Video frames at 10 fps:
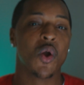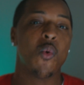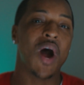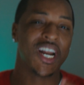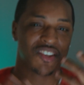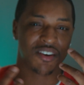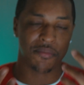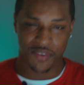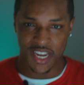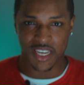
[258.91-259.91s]
while it's
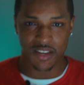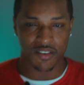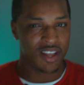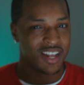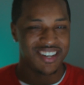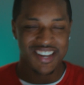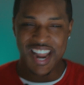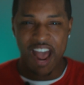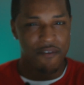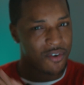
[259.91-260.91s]
convenient,
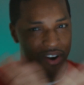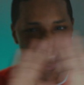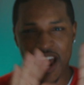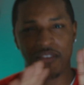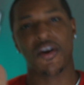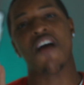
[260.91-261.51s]
never ever,